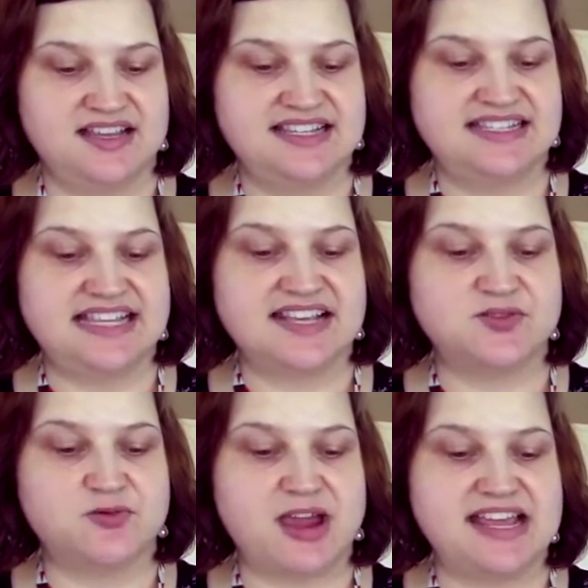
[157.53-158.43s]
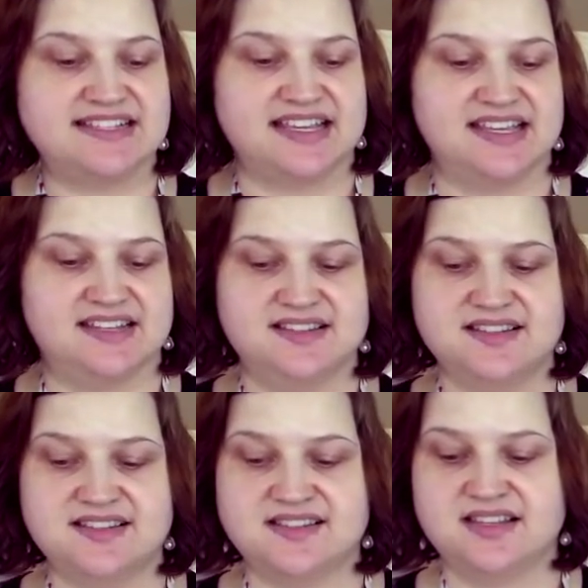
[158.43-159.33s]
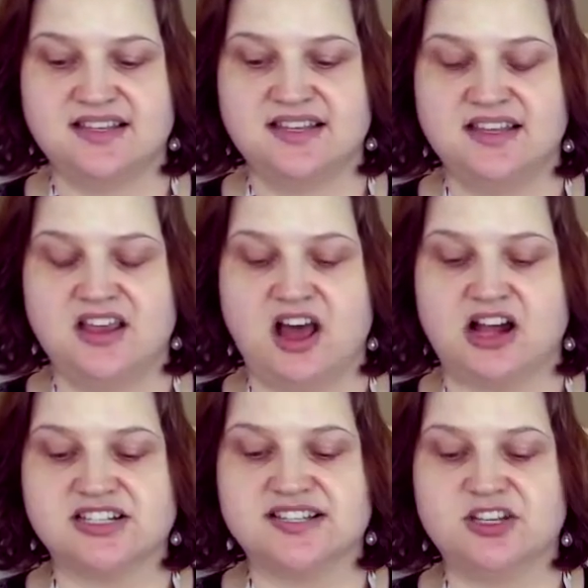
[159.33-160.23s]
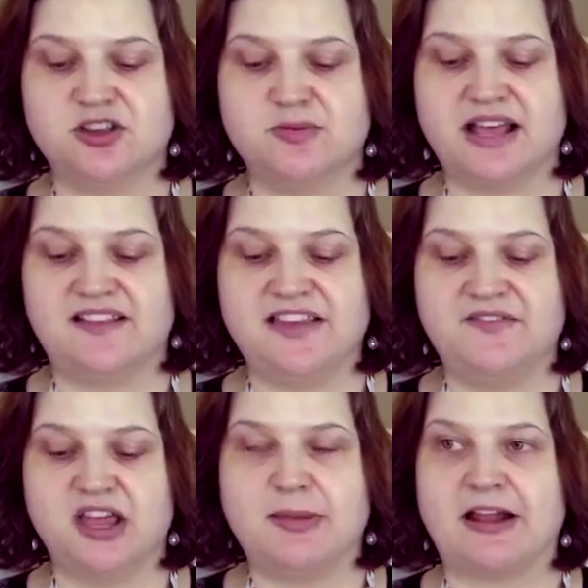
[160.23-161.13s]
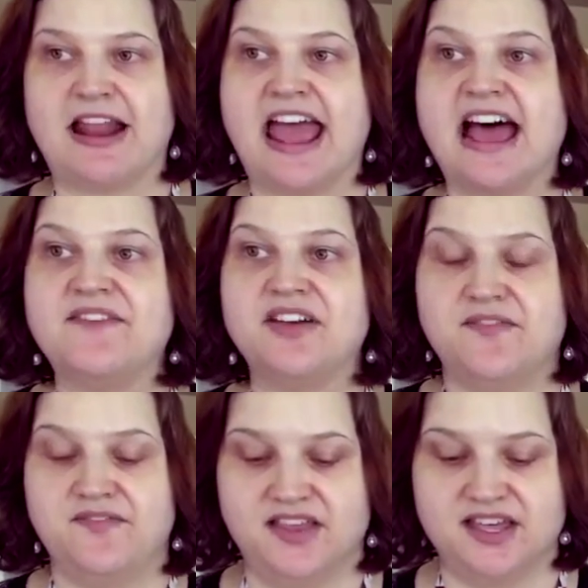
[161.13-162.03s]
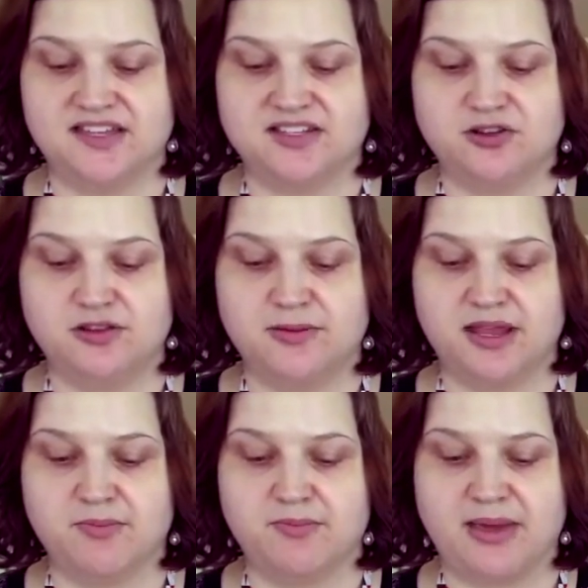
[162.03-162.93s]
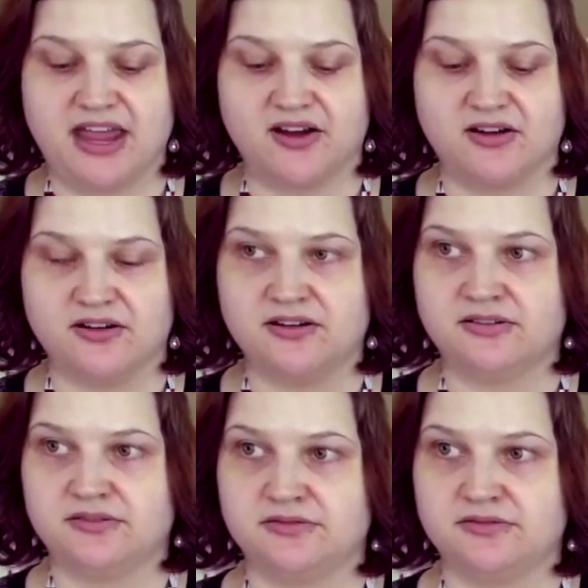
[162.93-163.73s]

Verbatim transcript: six raisins onto the toothpick, leaving about half of the toothpick bare.